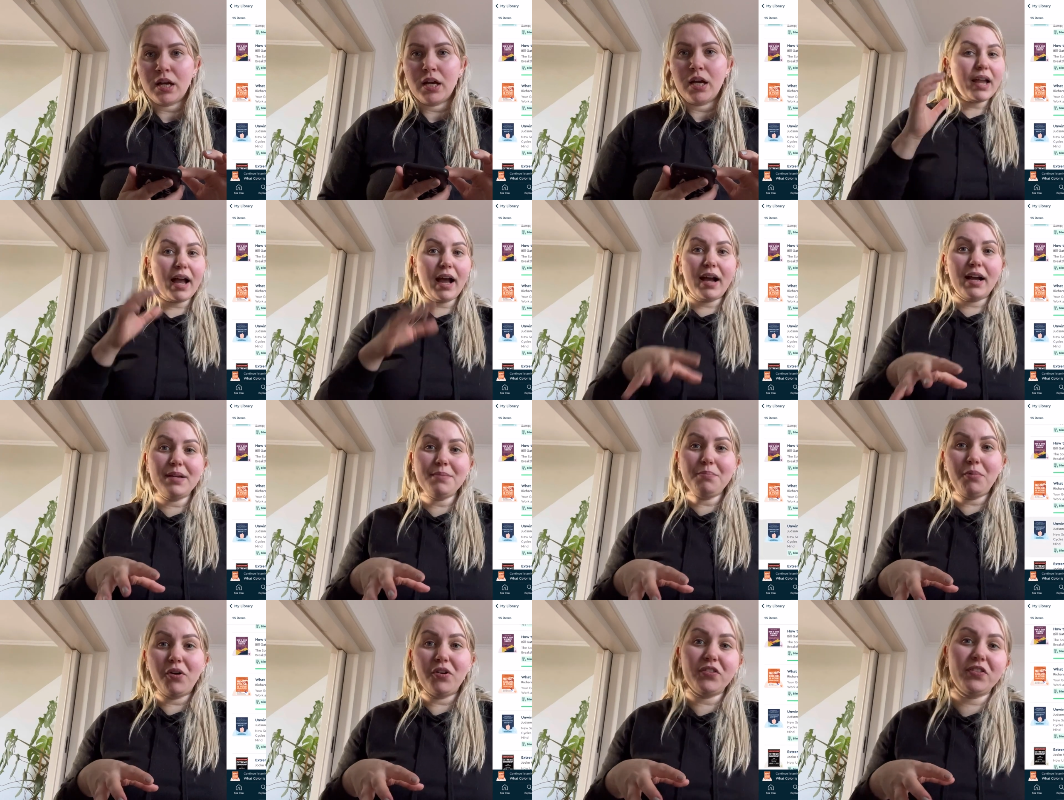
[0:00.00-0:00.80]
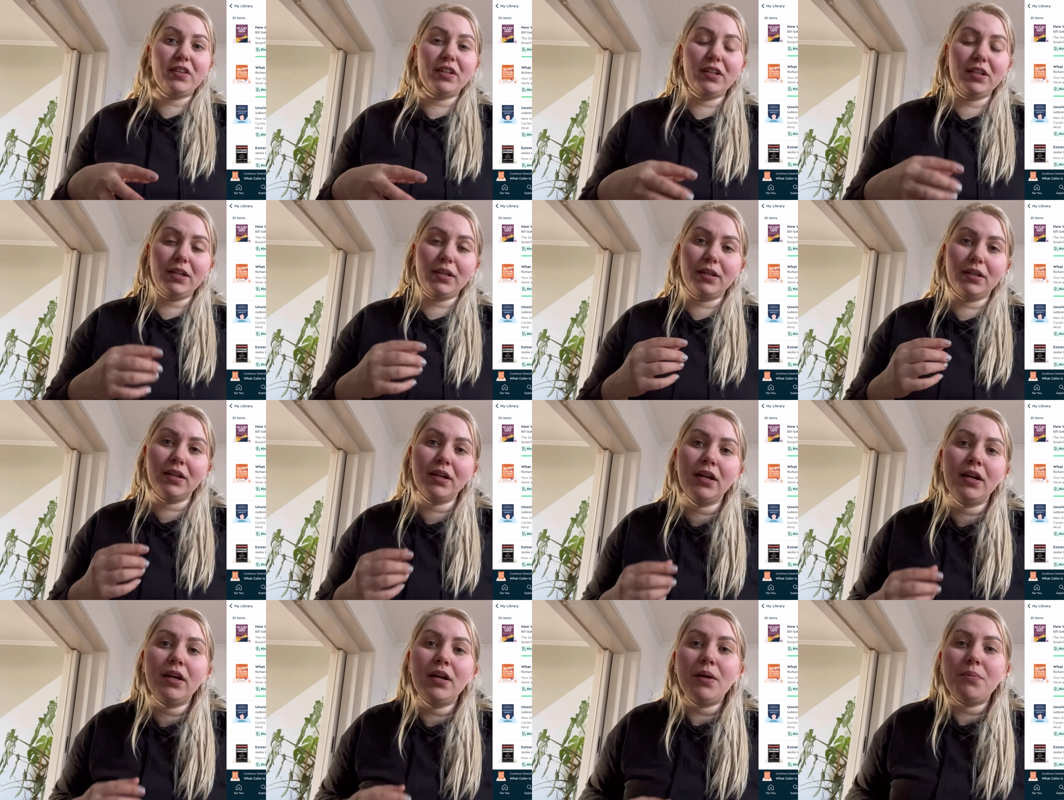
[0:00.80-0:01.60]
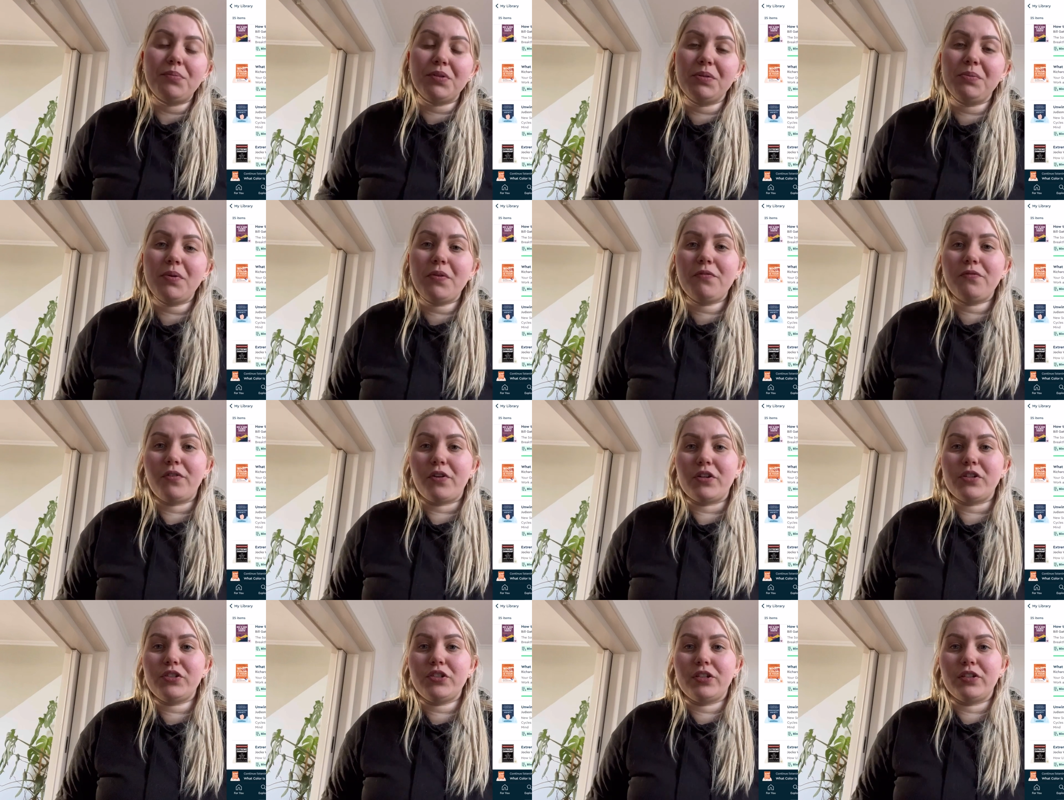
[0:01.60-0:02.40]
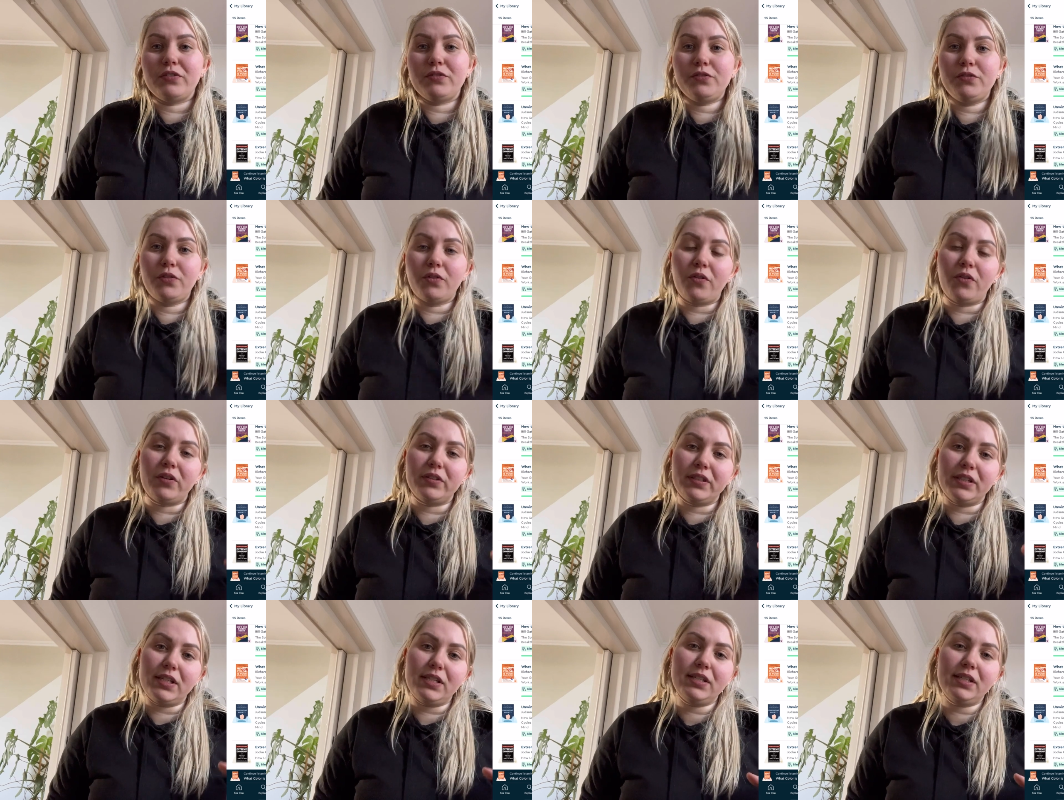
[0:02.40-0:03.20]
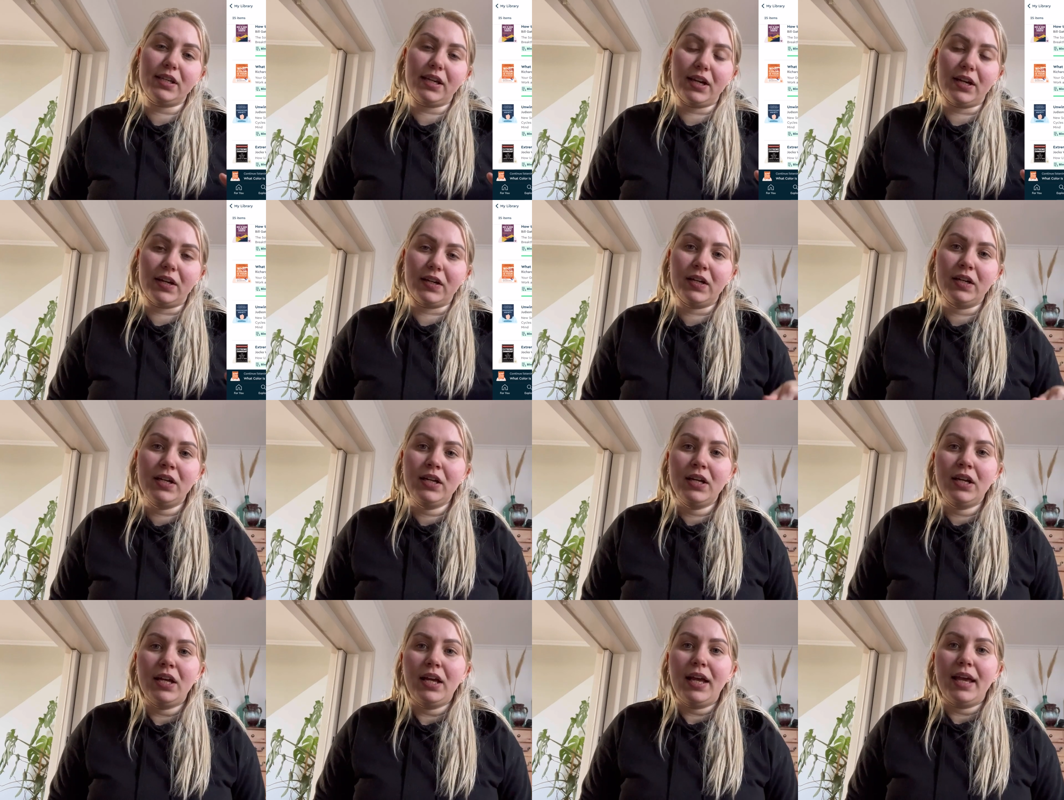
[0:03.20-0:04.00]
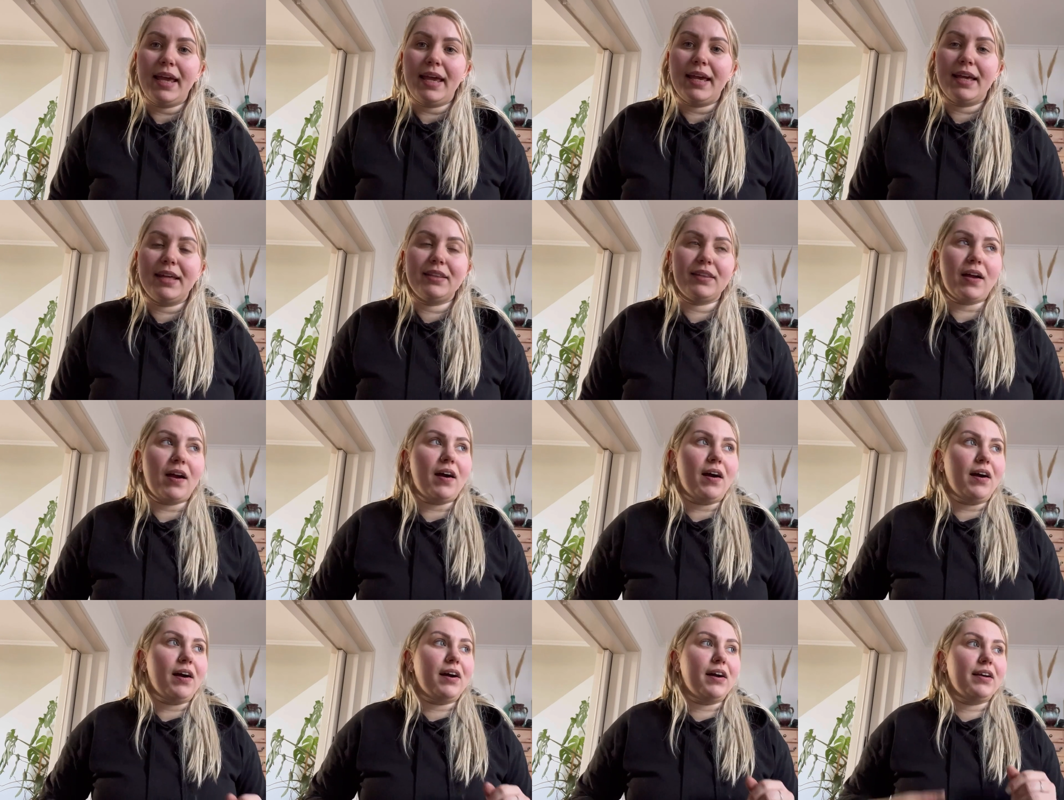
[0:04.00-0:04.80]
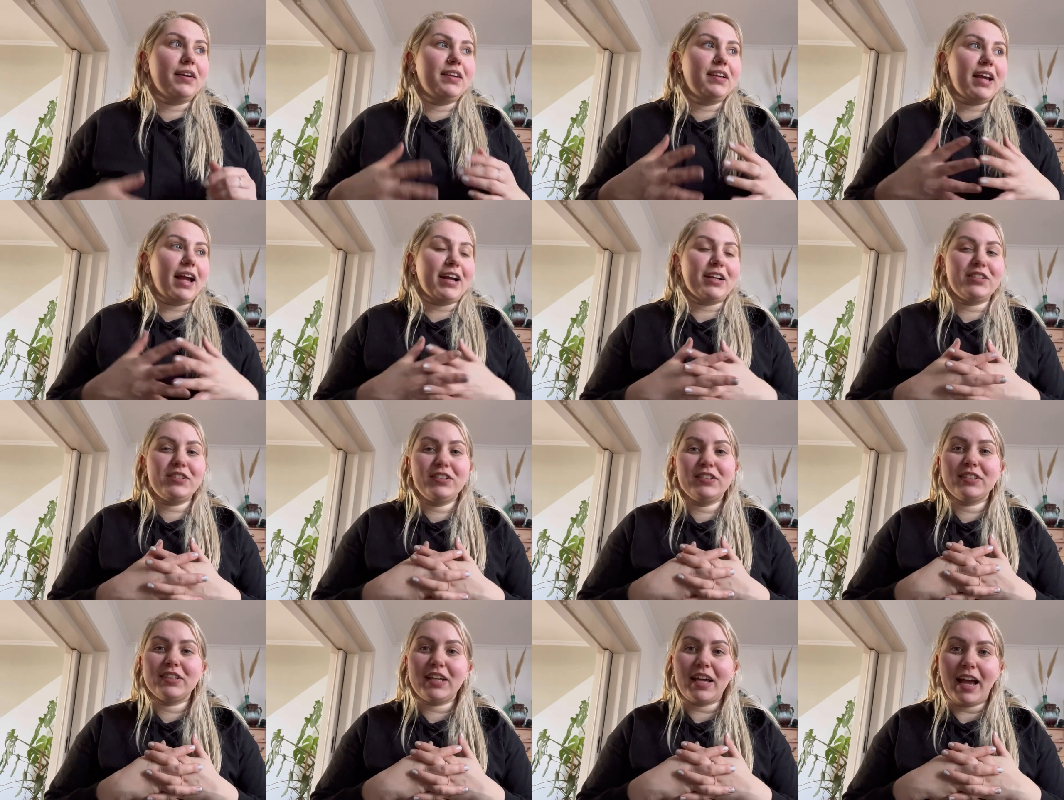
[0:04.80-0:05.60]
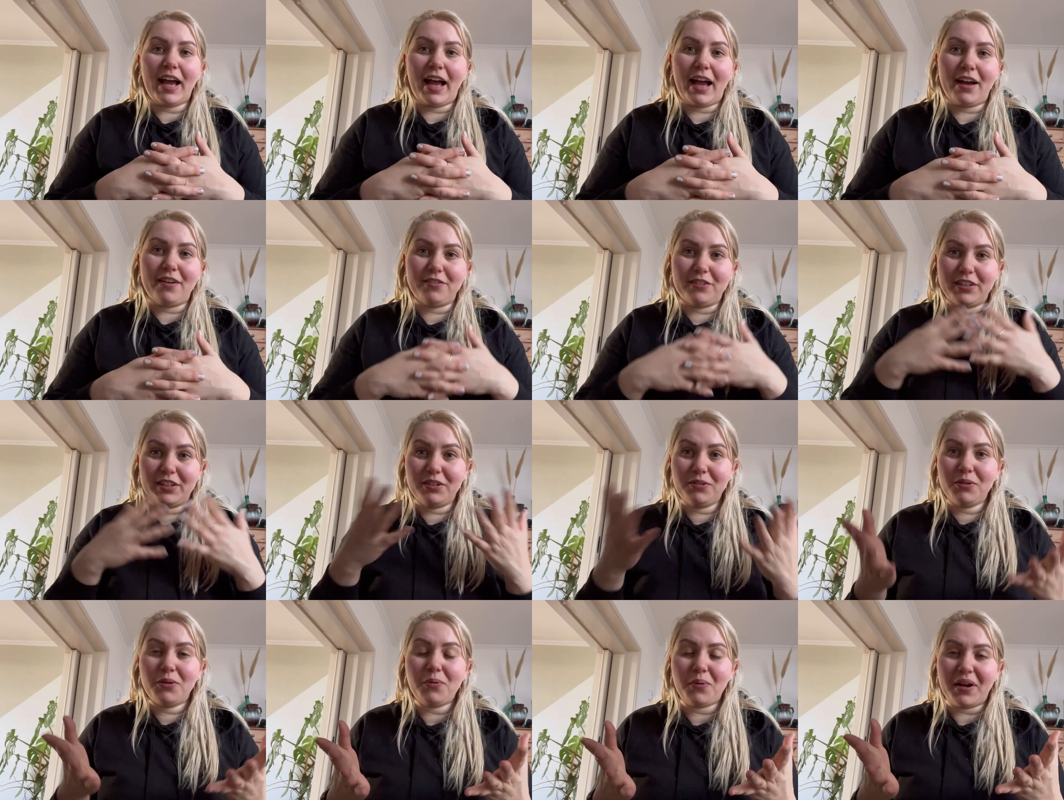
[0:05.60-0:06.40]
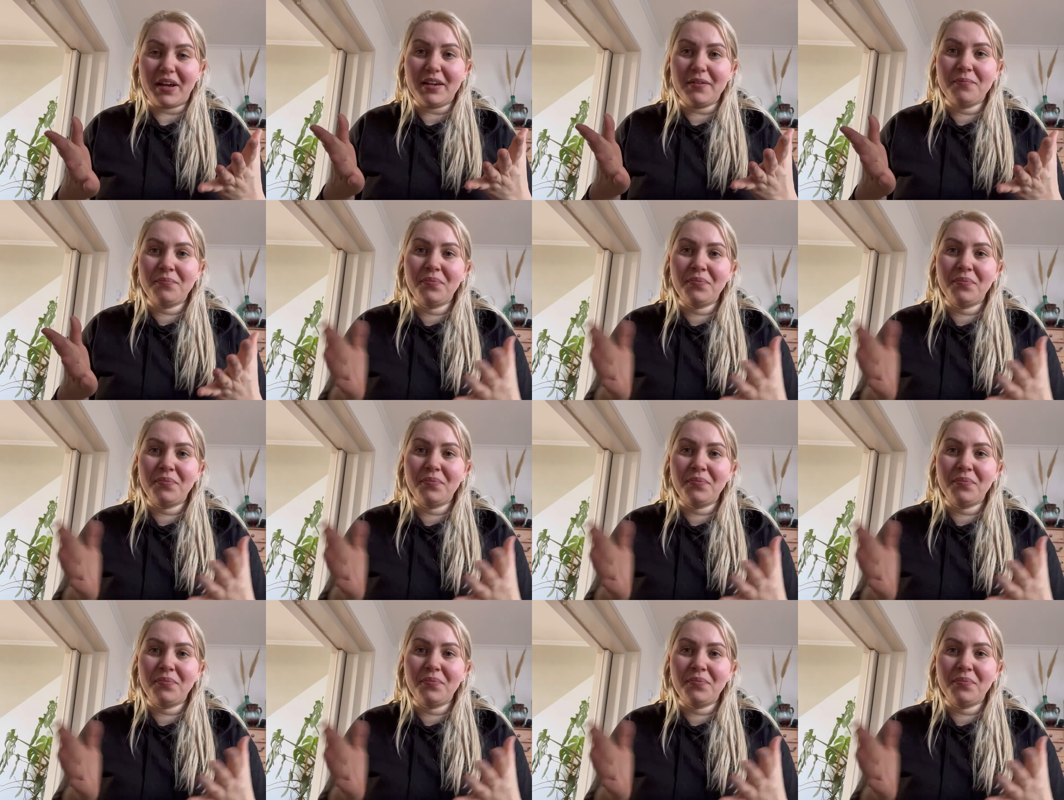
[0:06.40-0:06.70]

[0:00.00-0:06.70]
I bought the premium version for this year and I actually have a giveaway.